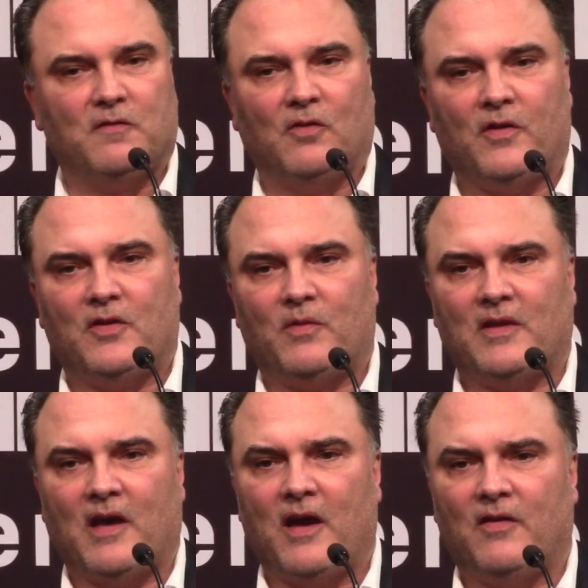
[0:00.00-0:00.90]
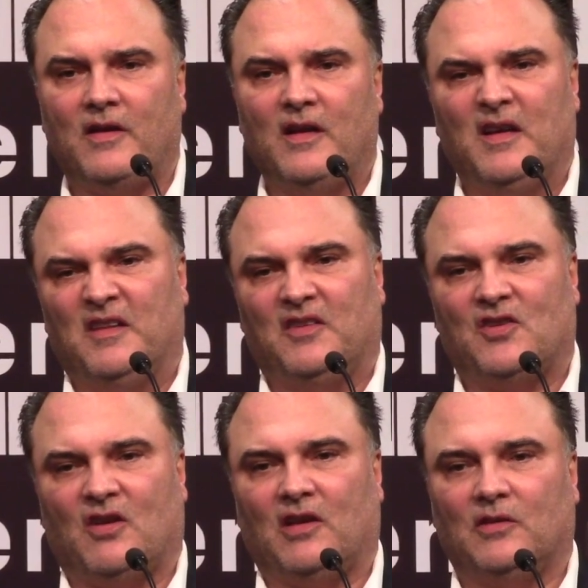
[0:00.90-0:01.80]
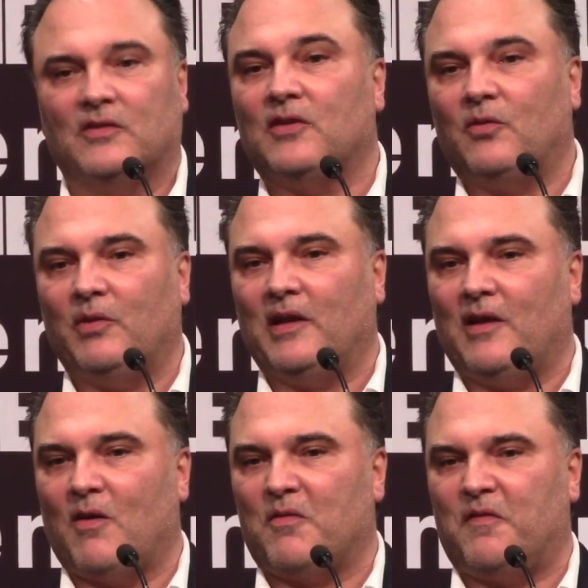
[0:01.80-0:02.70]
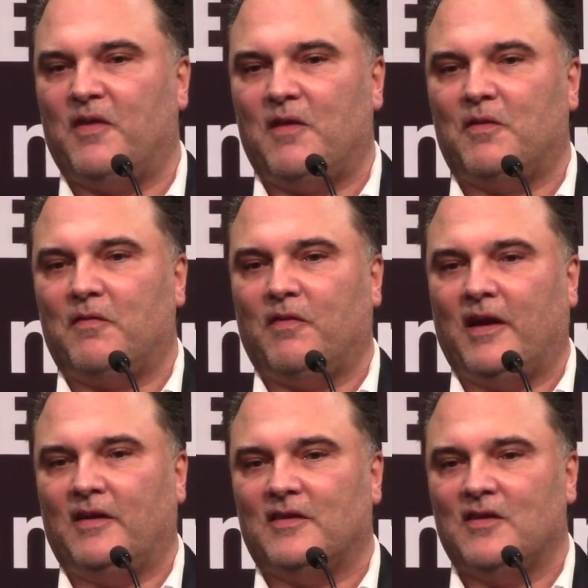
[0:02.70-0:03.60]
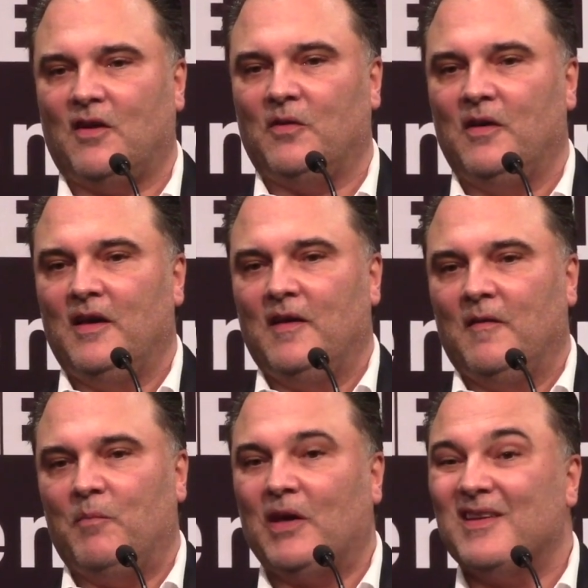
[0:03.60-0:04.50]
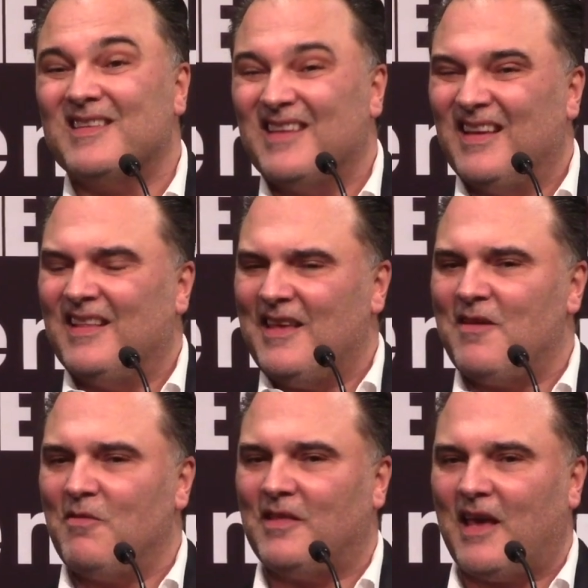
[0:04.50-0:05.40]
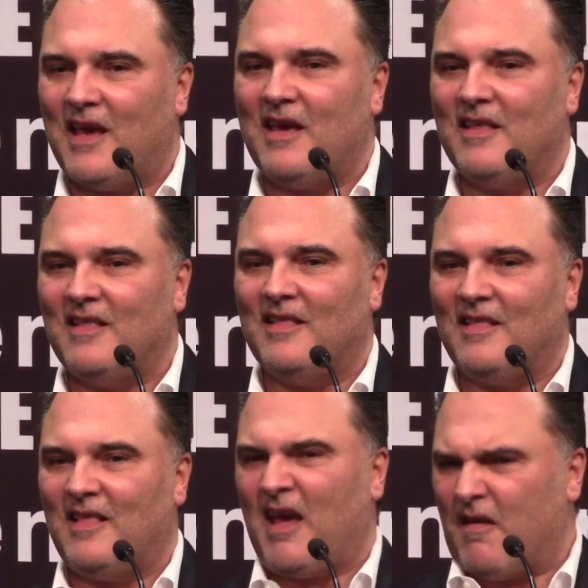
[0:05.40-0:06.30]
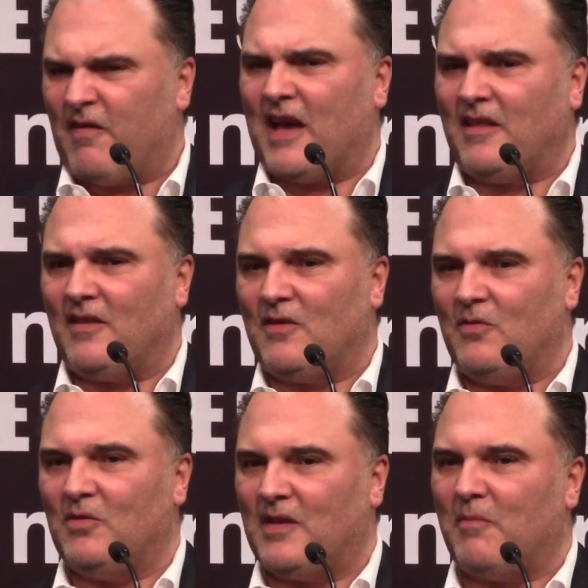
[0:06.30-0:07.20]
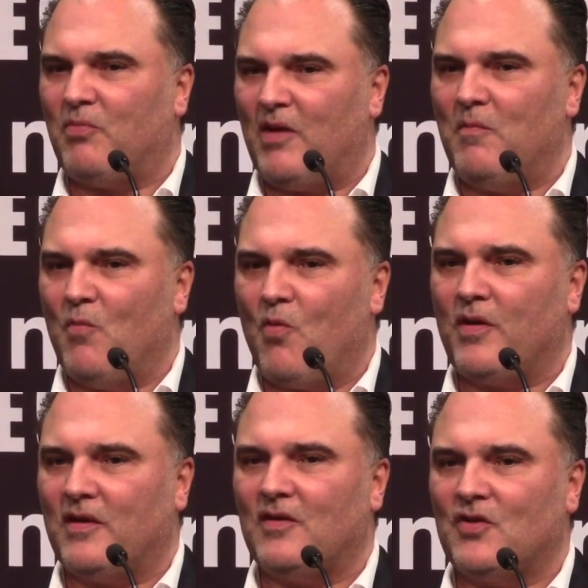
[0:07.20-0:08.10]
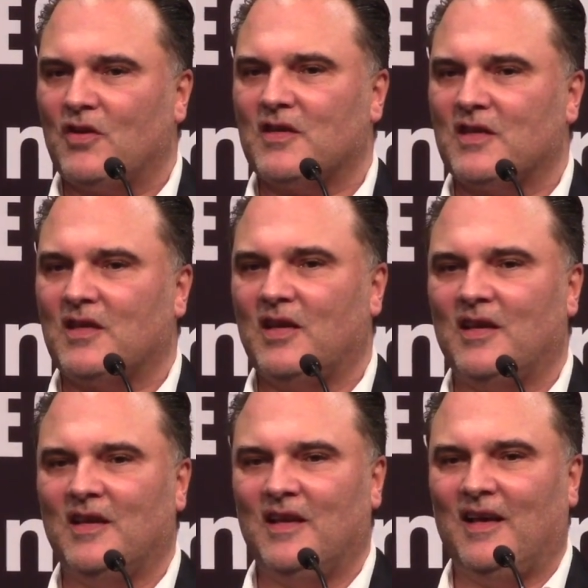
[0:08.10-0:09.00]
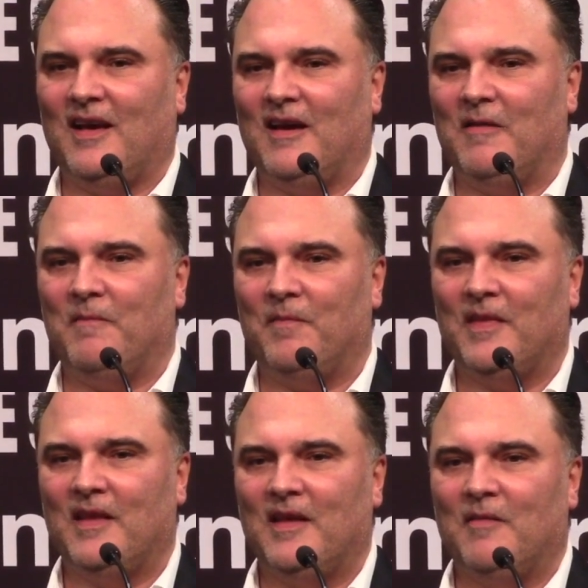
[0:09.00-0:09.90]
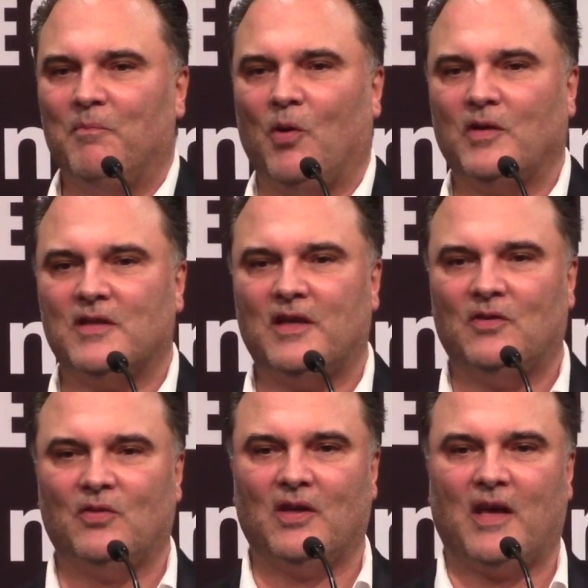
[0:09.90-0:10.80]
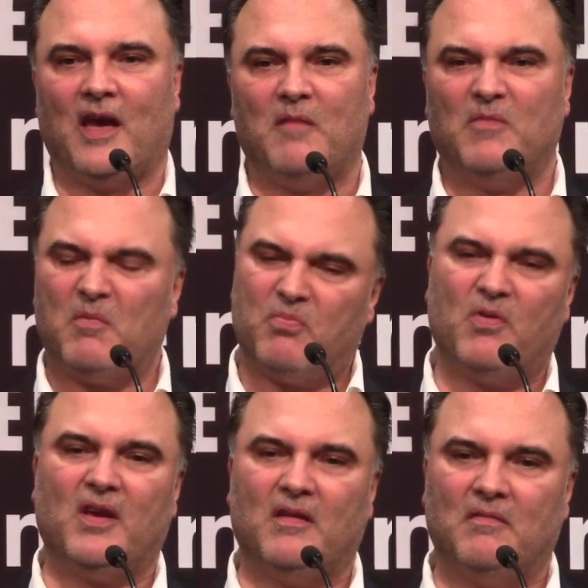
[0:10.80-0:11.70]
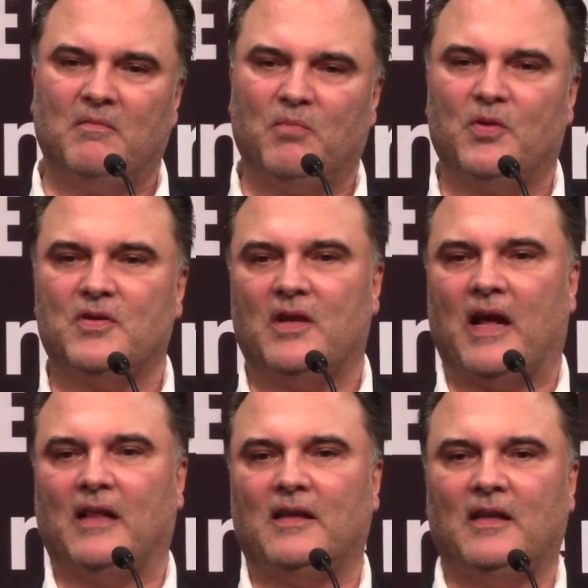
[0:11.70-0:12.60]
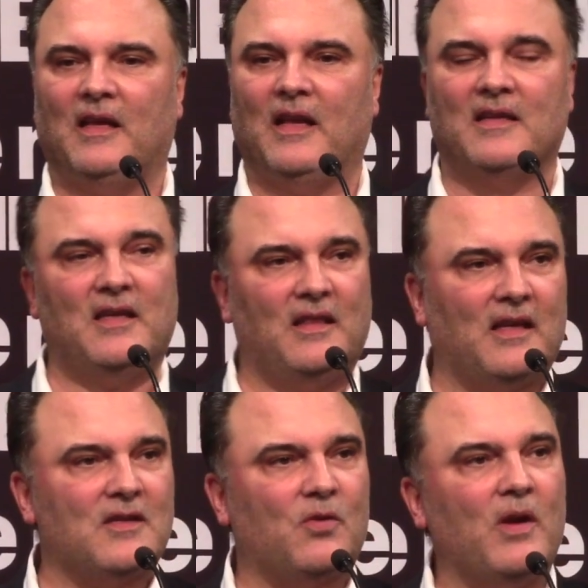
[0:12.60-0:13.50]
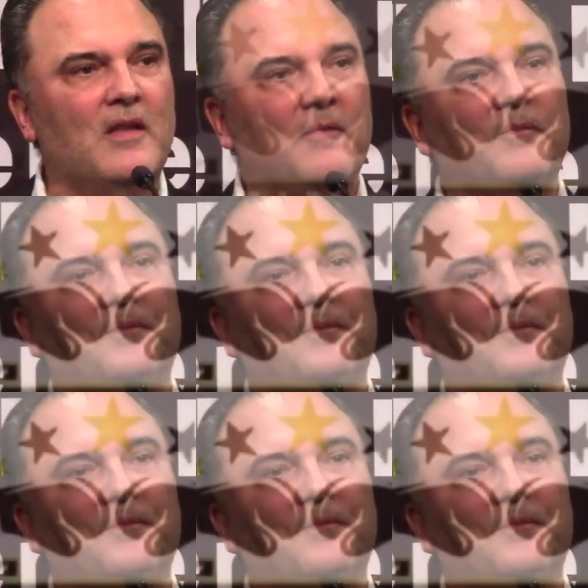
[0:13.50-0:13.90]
Floyd retired, the Charlos are really our favorite fighters now. Because, you know, they have attitude. They bring more than just boxing to the game. They bring personality, and I think that's great.